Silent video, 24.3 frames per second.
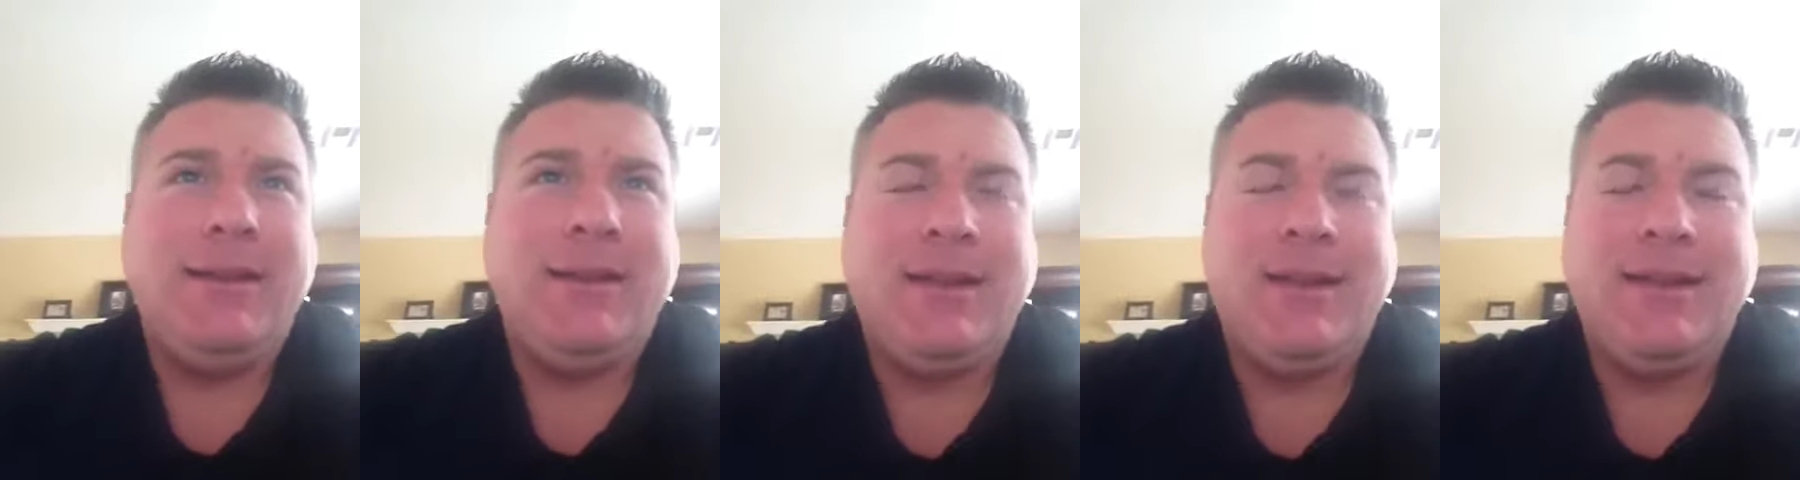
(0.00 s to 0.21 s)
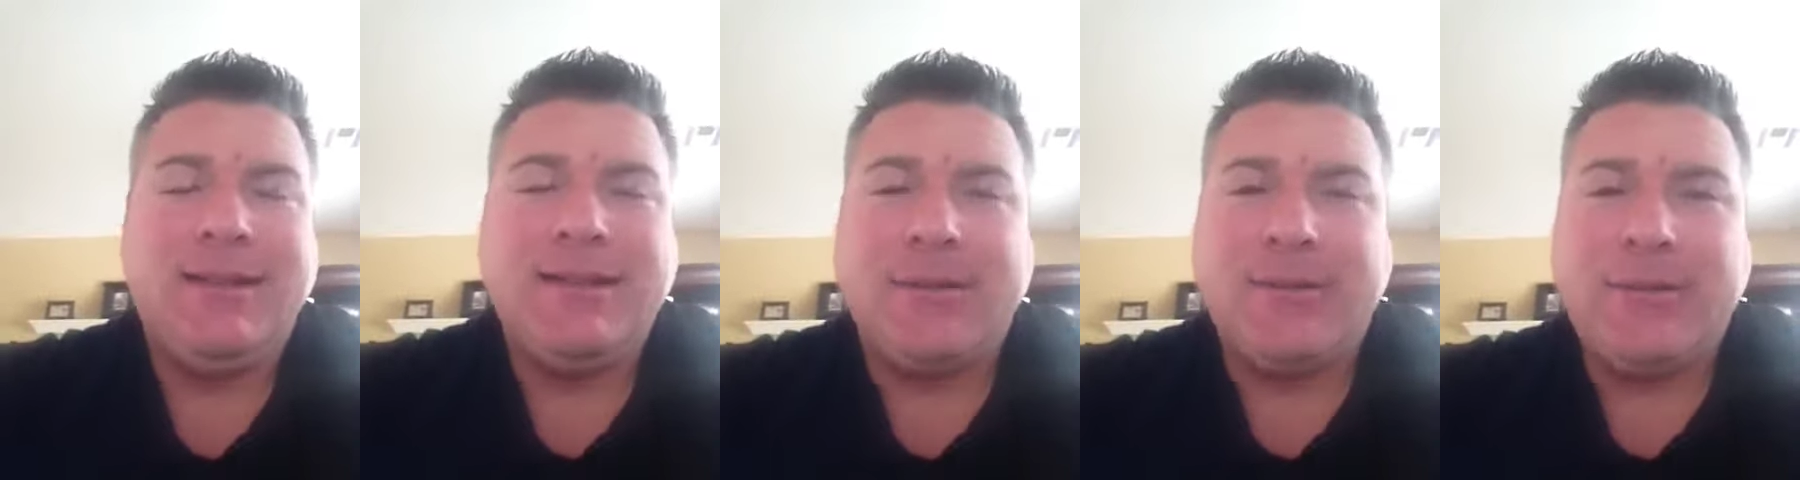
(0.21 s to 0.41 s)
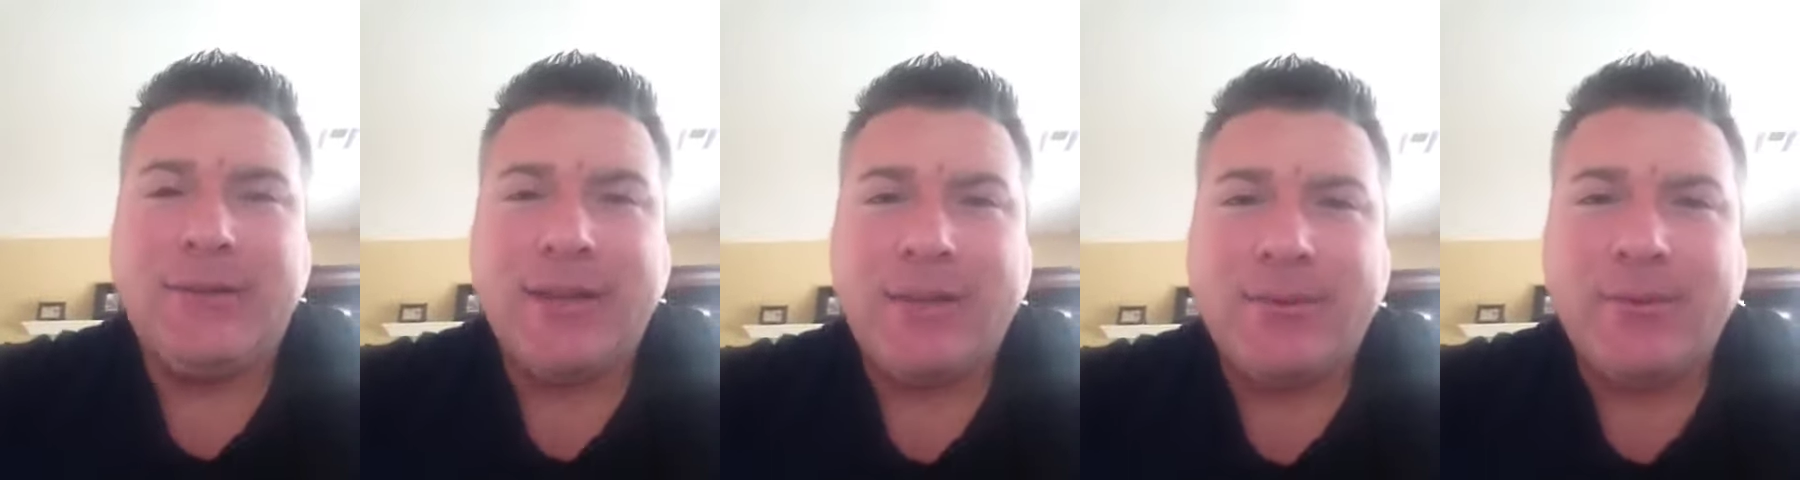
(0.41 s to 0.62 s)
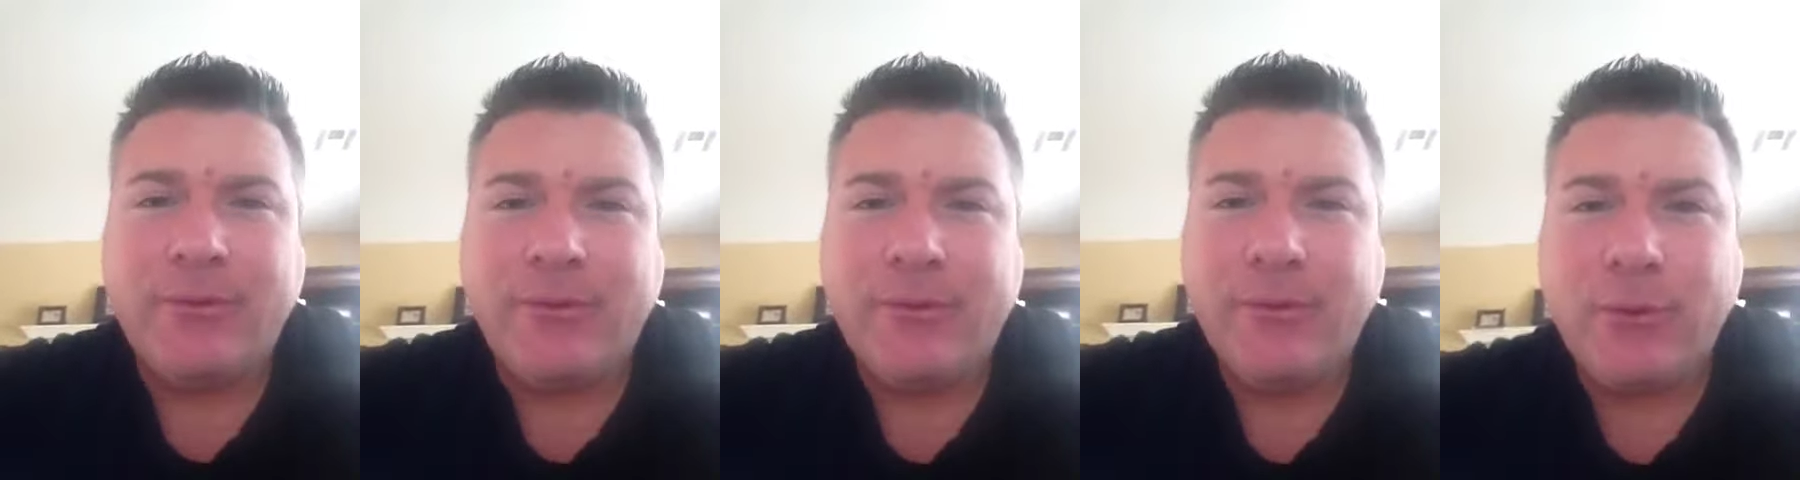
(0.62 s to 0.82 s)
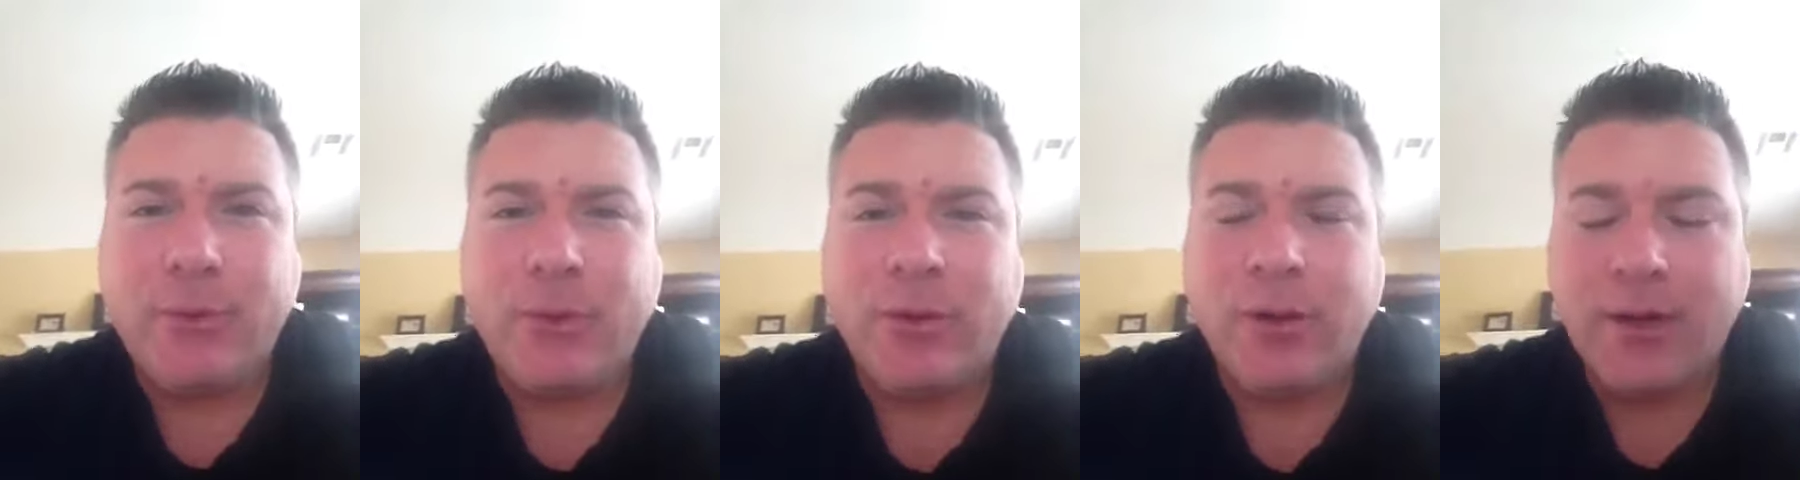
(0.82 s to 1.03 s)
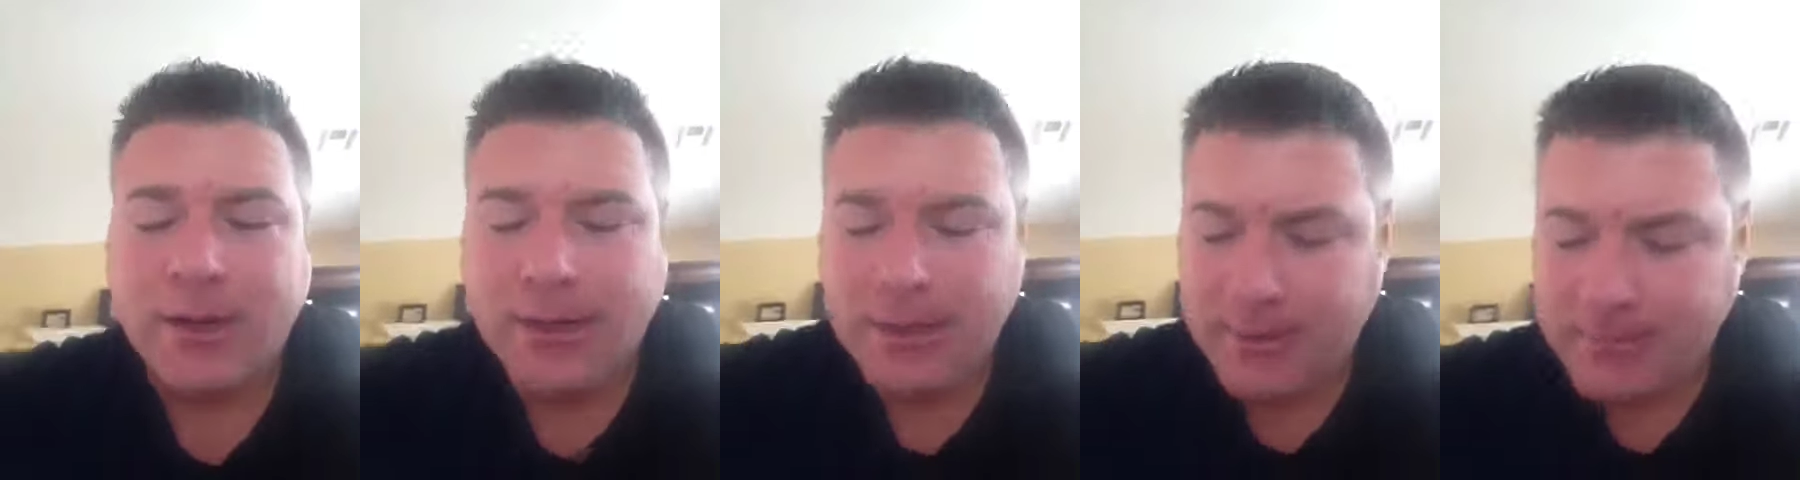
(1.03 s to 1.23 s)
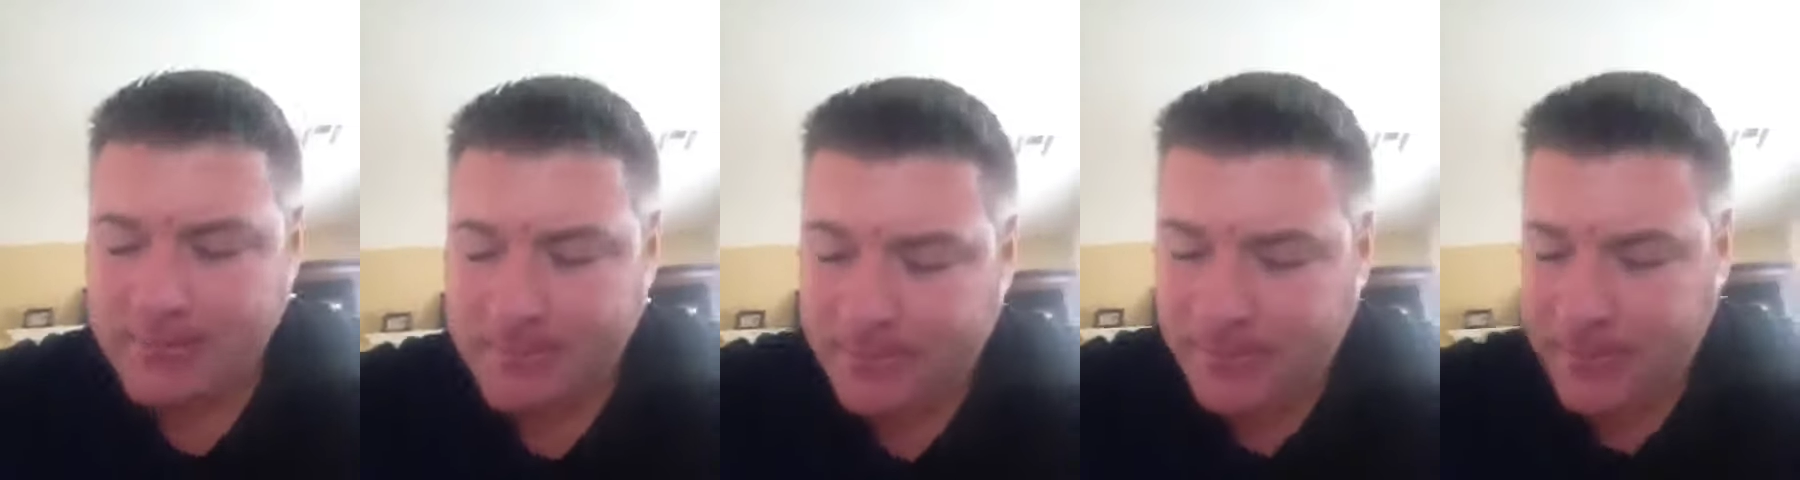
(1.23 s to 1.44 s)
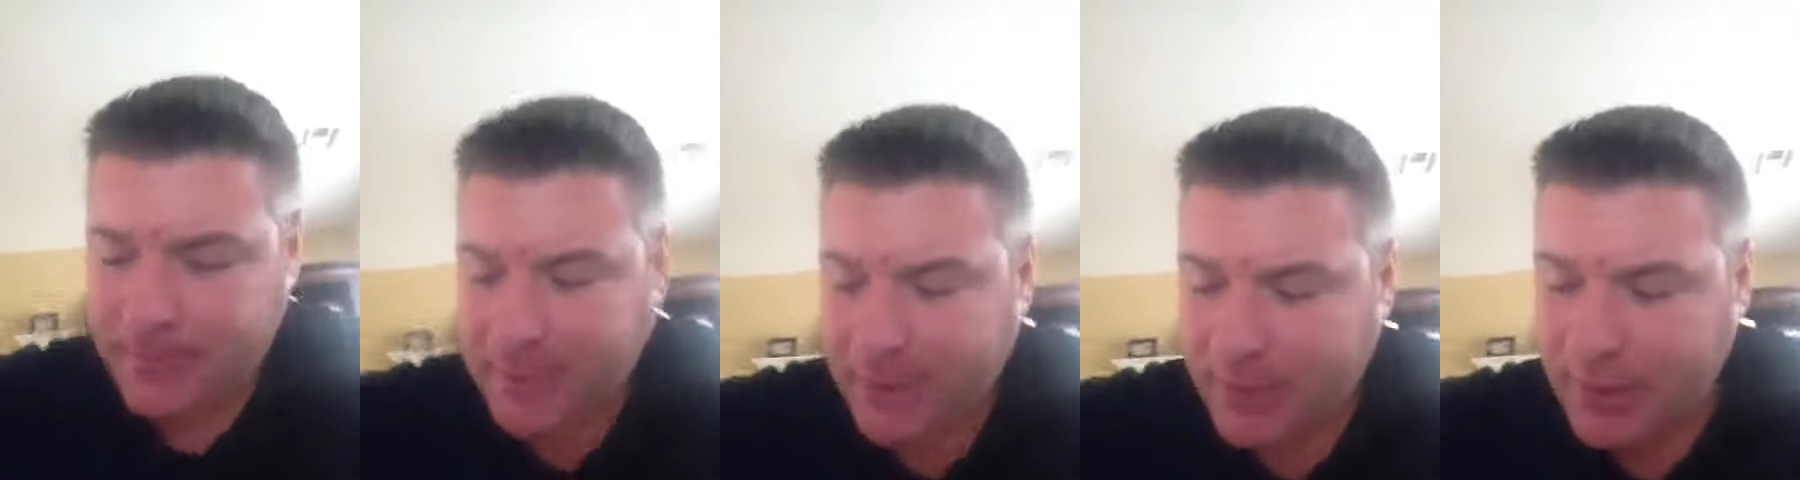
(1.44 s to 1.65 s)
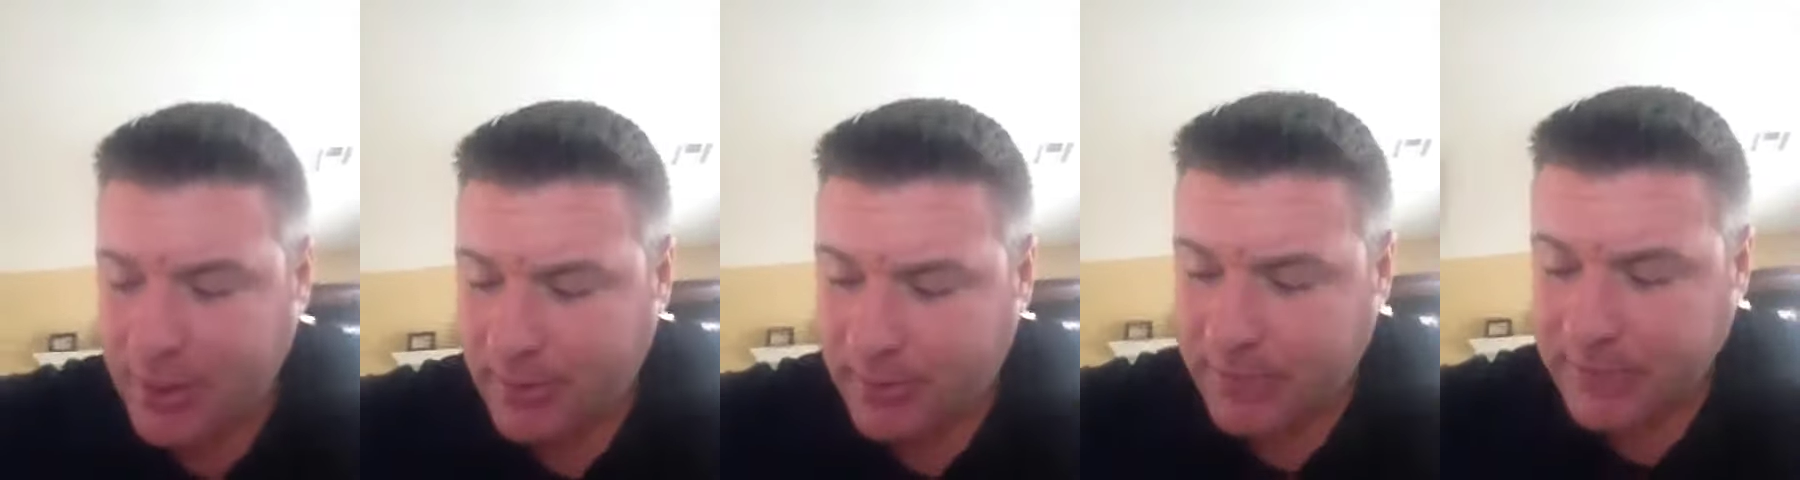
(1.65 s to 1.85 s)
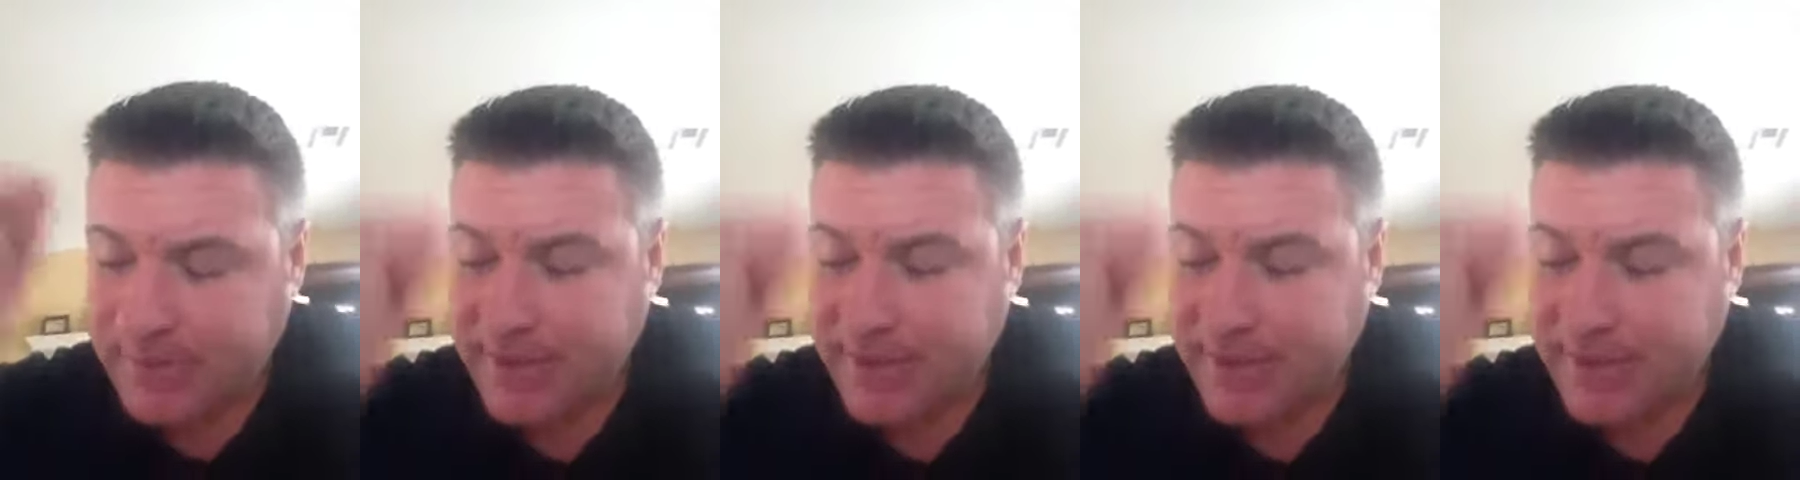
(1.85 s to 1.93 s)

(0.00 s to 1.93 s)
As I've said before, their number